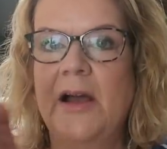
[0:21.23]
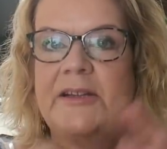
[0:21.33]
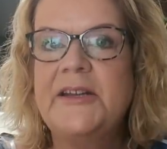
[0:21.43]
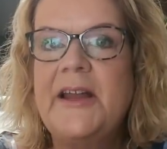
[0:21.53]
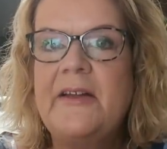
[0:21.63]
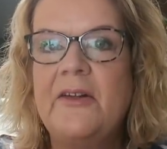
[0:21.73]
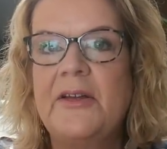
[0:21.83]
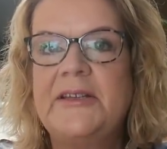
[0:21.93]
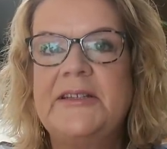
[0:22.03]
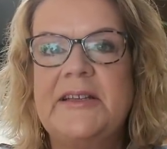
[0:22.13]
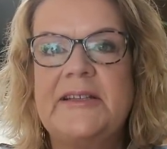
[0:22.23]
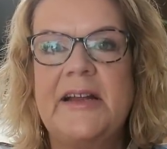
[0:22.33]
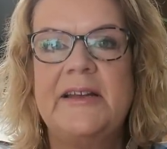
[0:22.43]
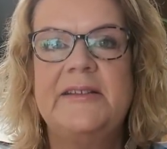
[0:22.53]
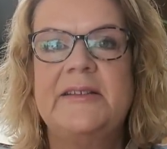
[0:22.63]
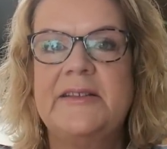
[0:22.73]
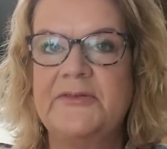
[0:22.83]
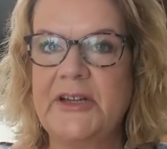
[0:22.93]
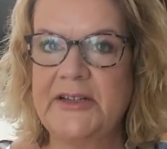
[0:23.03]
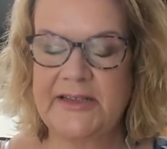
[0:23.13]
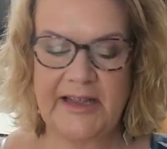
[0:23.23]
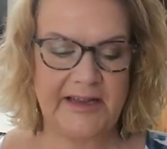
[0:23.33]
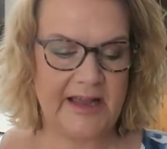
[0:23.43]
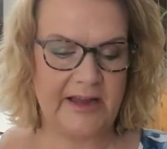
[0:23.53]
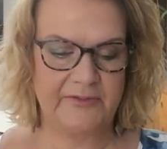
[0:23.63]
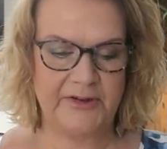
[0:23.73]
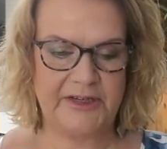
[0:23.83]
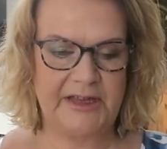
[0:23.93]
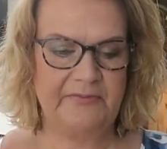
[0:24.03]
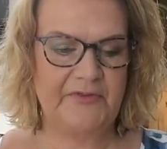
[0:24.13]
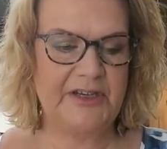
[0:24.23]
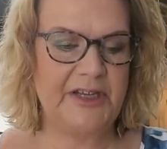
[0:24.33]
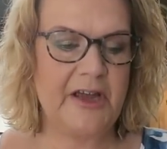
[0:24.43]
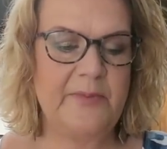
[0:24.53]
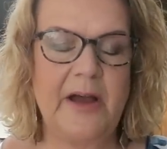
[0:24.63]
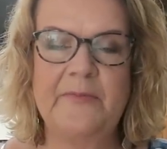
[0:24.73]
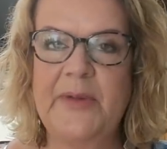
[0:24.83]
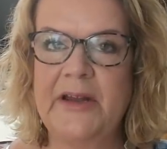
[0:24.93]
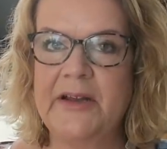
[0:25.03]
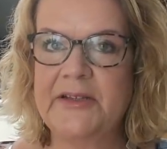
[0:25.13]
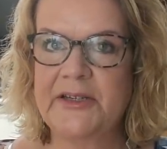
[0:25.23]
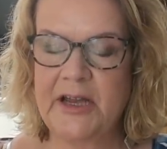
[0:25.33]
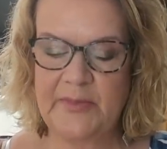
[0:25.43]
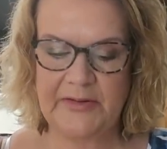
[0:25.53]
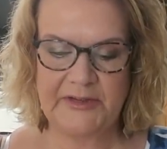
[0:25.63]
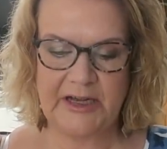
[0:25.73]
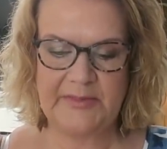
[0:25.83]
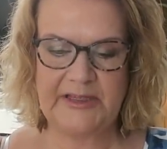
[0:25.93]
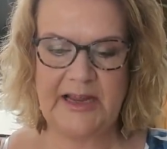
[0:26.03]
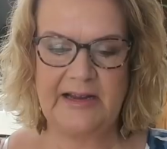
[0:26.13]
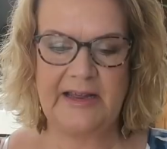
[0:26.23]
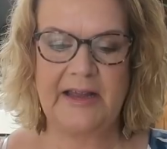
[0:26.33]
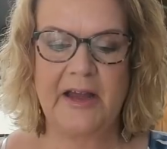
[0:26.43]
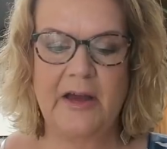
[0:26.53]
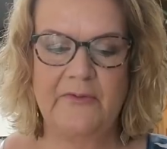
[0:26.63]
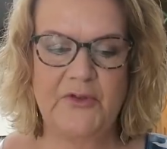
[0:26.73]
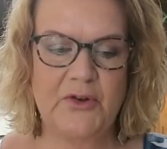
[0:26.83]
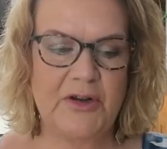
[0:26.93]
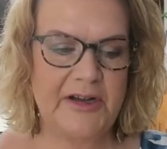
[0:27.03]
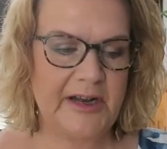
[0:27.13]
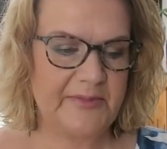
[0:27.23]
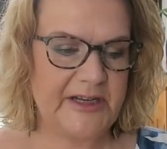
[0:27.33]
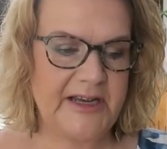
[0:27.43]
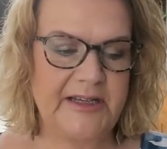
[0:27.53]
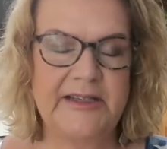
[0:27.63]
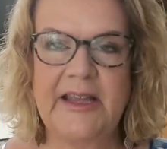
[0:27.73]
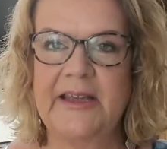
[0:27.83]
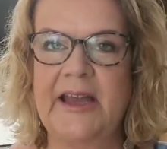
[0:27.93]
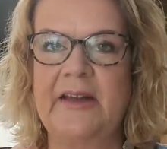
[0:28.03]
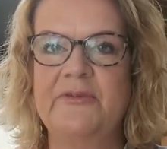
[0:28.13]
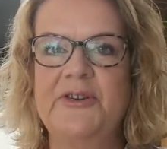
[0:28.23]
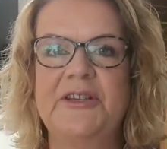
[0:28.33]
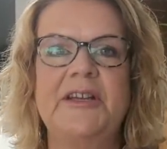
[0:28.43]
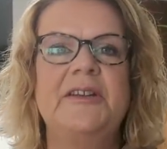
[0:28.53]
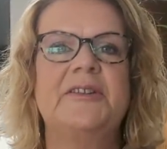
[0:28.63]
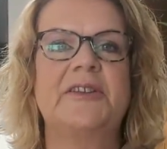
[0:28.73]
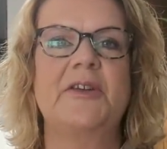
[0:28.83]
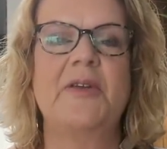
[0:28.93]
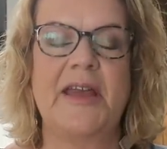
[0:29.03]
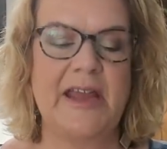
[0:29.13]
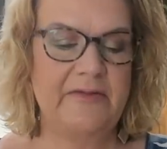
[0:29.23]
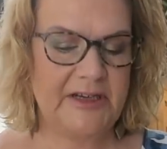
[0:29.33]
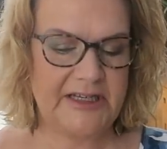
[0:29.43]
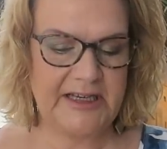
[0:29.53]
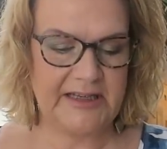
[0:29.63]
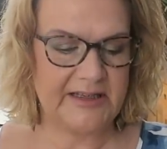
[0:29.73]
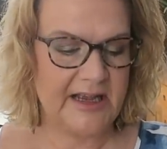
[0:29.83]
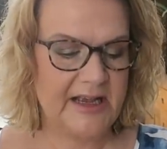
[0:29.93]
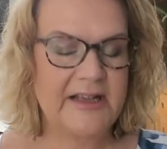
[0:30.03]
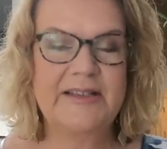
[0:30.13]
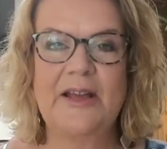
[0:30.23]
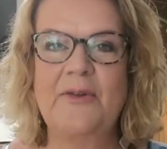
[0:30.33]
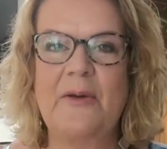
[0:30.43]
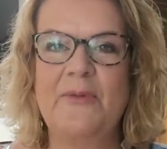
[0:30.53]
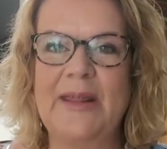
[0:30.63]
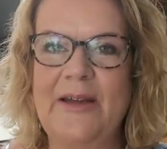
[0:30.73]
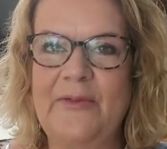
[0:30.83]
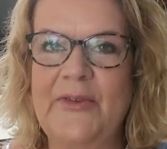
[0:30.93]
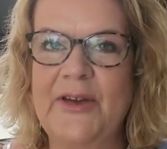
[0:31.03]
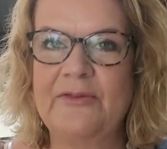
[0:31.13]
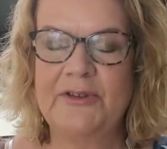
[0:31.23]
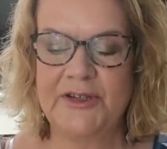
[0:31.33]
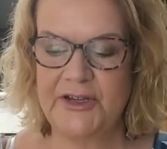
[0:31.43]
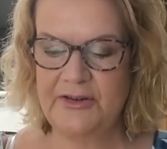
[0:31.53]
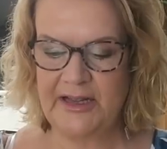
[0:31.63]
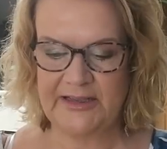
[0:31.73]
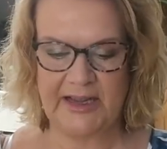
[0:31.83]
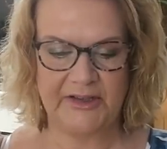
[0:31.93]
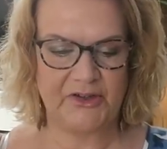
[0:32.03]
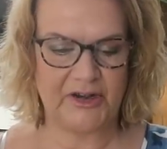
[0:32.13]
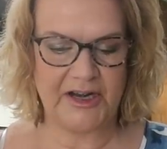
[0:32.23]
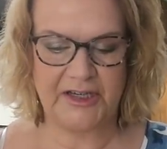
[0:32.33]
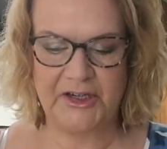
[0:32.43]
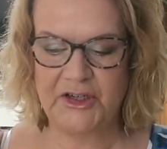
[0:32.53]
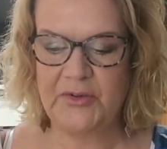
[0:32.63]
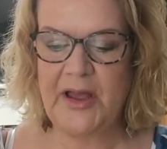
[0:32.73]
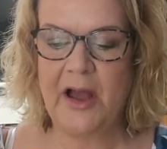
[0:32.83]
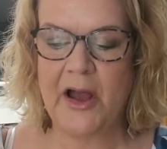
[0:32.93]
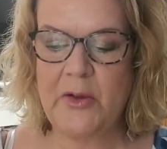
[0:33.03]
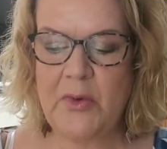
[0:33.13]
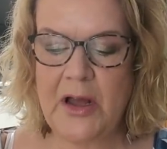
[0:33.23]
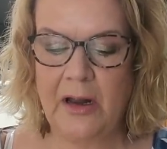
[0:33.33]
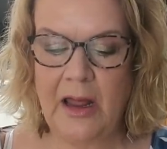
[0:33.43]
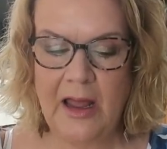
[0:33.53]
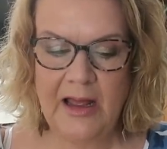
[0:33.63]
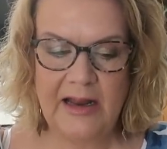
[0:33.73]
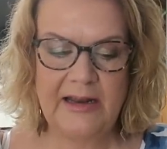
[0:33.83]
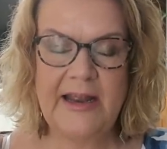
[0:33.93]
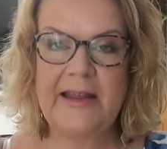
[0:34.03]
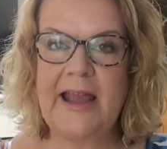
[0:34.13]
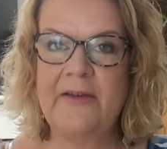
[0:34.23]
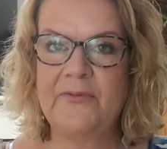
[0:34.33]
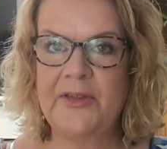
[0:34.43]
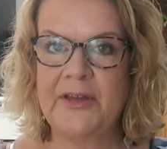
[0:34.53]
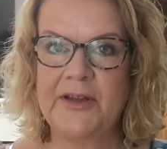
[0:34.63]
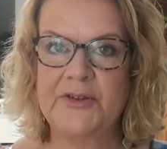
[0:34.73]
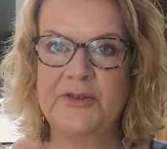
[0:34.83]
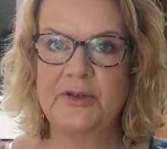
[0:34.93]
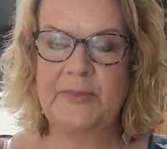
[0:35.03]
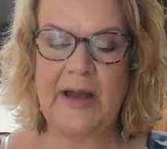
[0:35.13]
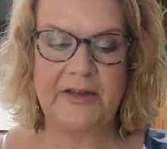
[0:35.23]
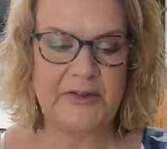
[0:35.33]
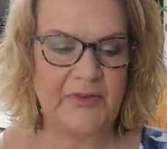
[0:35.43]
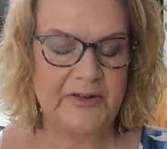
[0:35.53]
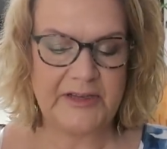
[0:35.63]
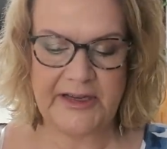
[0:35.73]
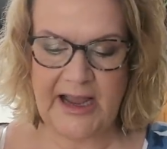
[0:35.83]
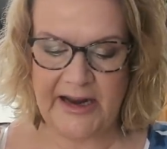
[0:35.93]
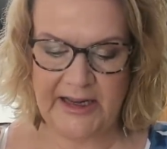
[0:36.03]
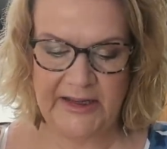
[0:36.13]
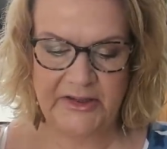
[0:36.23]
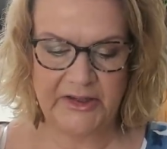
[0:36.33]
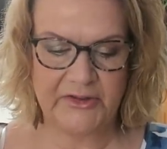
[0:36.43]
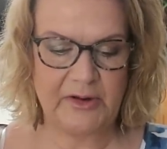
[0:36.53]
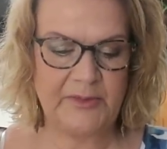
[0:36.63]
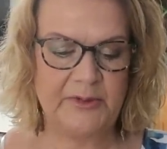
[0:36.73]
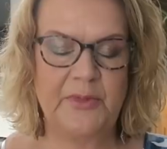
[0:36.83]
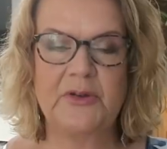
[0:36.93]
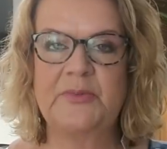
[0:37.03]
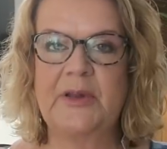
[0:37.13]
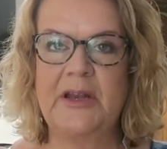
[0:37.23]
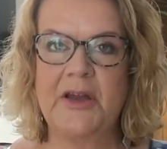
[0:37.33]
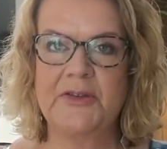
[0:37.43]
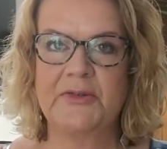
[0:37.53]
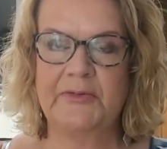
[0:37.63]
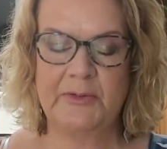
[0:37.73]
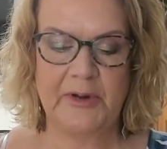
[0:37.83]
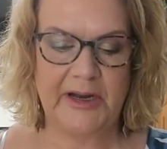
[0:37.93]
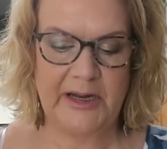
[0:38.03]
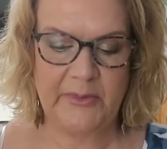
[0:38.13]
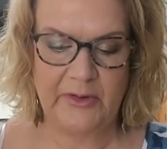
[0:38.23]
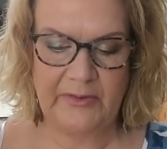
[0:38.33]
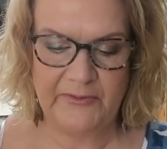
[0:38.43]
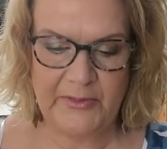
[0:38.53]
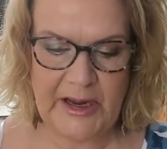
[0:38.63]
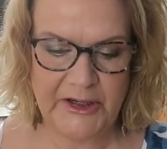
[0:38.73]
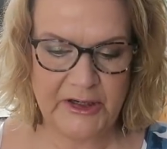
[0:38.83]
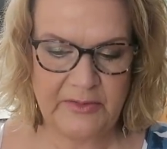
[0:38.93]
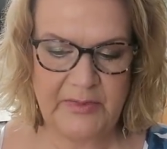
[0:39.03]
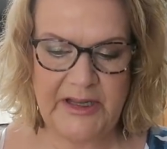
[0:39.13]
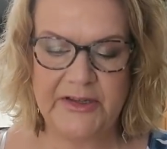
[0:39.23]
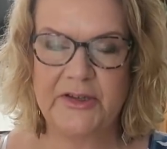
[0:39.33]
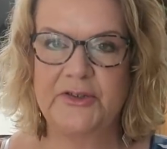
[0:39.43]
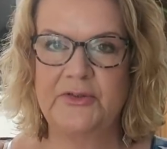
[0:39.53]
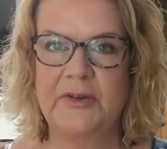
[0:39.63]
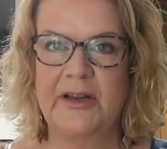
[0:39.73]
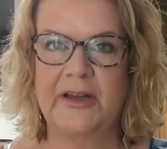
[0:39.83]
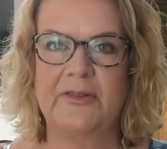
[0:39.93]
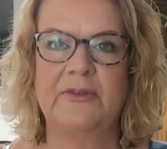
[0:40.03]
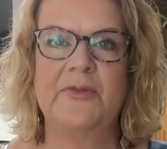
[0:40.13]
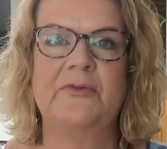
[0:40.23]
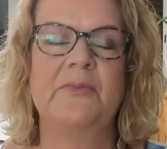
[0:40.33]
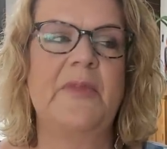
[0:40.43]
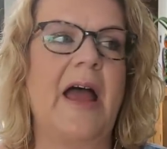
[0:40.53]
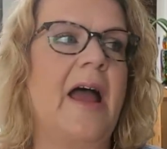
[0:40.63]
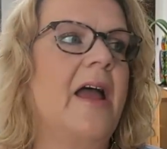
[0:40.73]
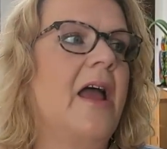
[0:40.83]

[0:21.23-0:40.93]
I don't know how long it is exactly since I've done a skincare routine video, but I've been asked a couple of times lately for an updated skincare routine, so here it is. So without further ado, let's get straight into it. I will link everything I talk about as far as I can in the description box below, so if you want any more information, please do click through from there.